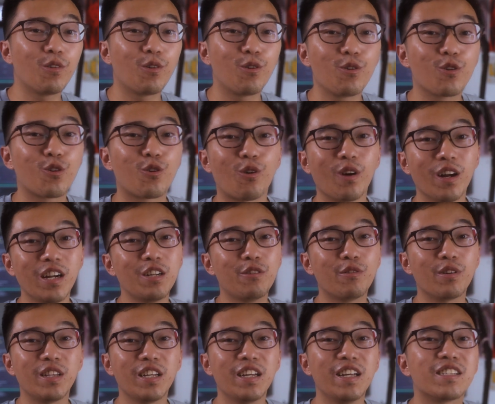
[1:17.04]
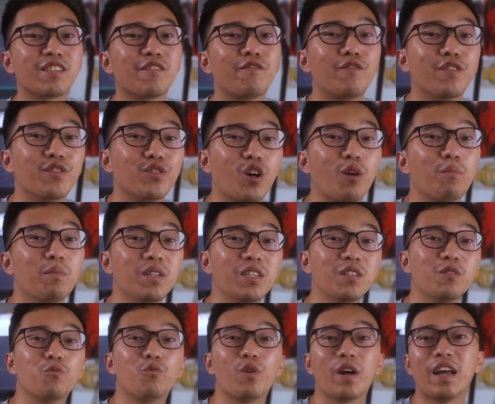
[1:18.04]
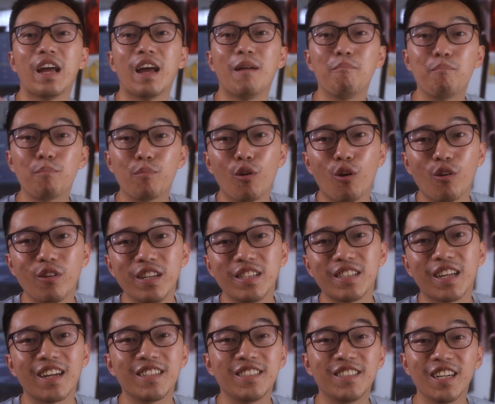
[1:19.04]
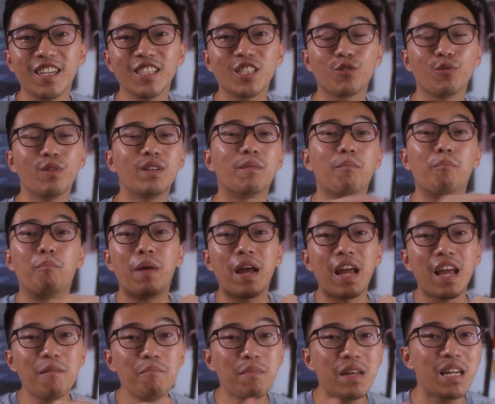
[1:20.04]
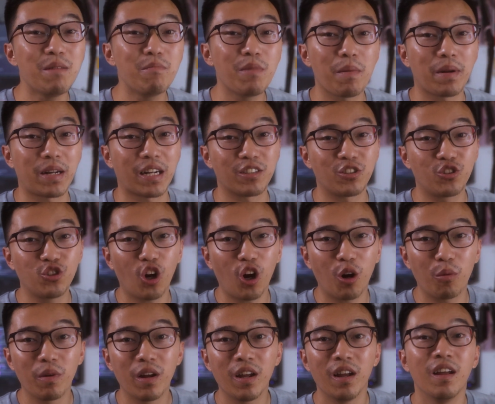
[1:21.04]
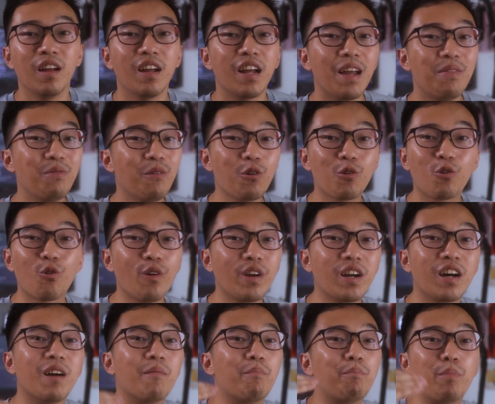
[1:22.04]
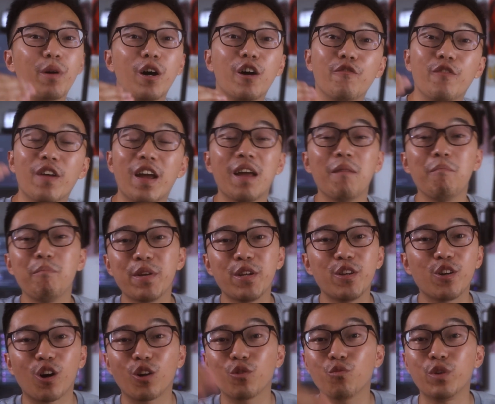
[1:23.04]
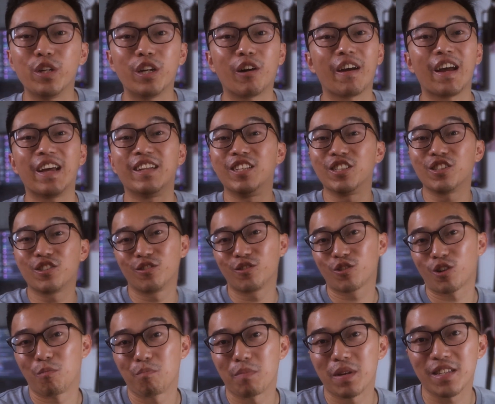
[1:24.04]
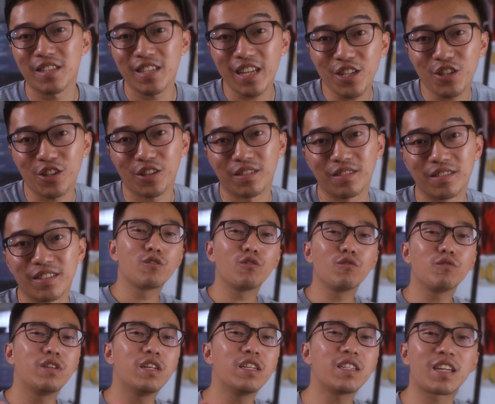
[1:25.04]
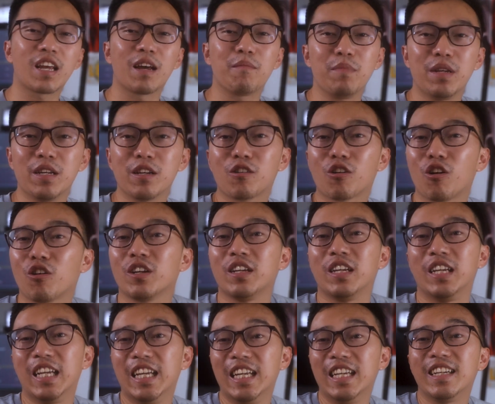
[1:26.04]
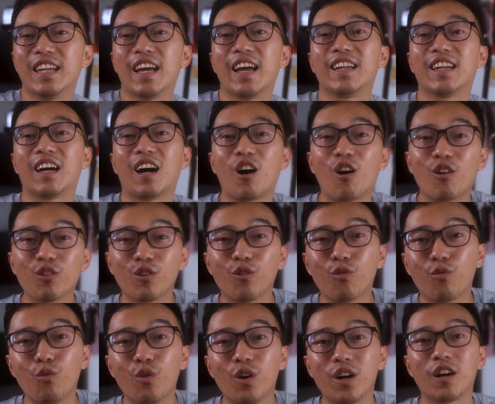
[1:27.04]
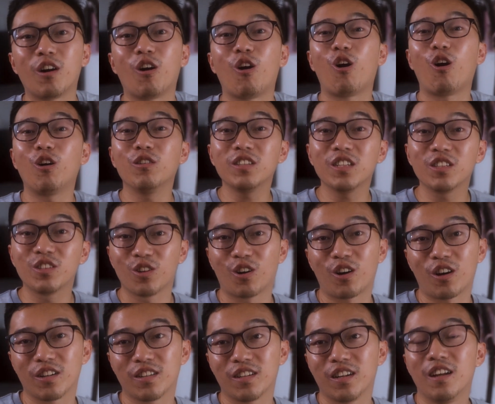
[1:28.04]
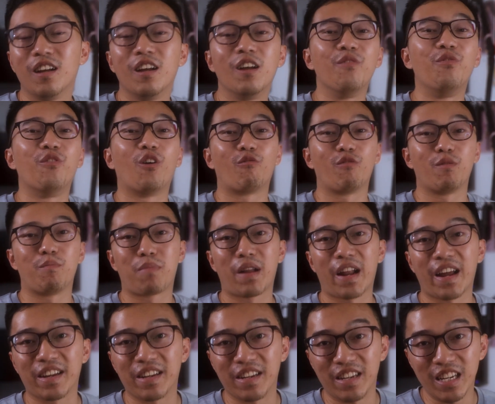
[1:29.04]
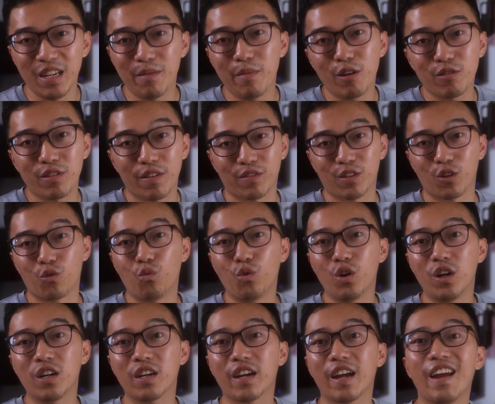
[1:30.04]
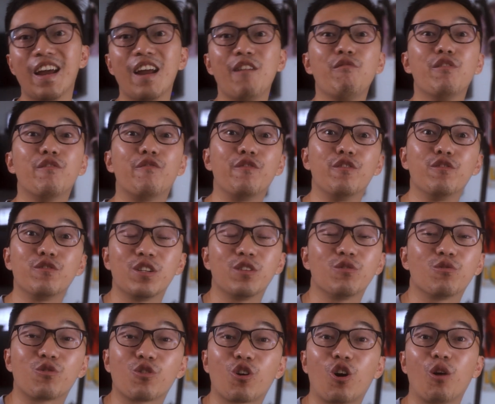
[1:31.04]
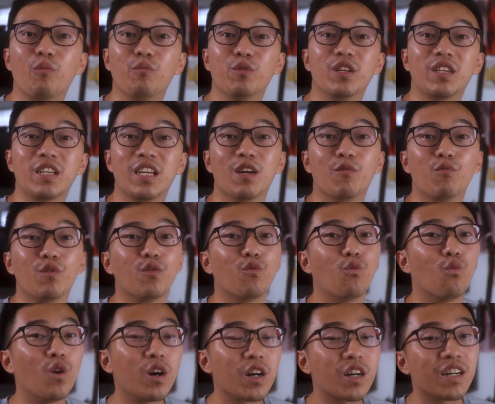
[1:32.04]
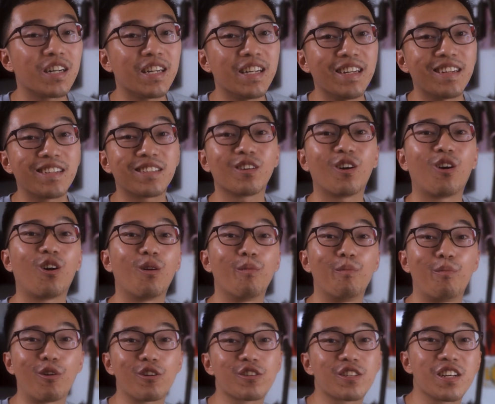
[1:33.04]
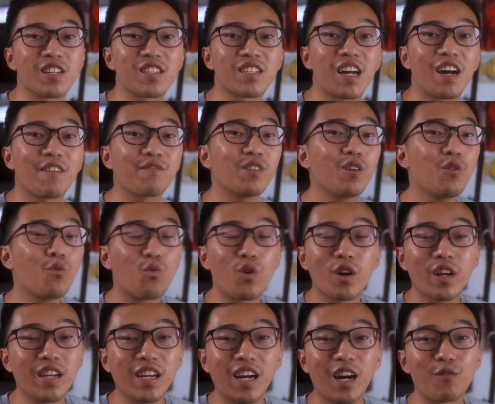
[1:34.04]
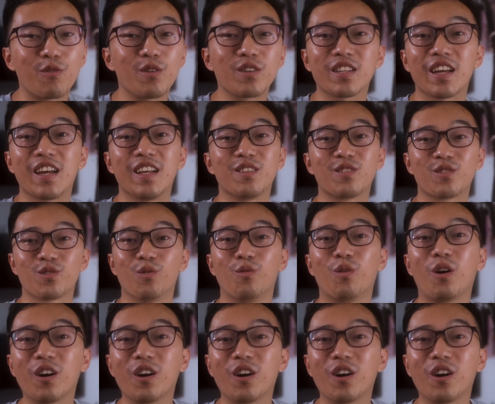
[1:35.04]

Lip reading: know, quiet quitting is a phenomenon where employees are just doing the bare minimum at their job and not going above and beyond without additional compensation. So this can mean clocking in and out of work on the dot, not replying emails after work, and refusing to communicate with work colleagues or bosses after working hours, and so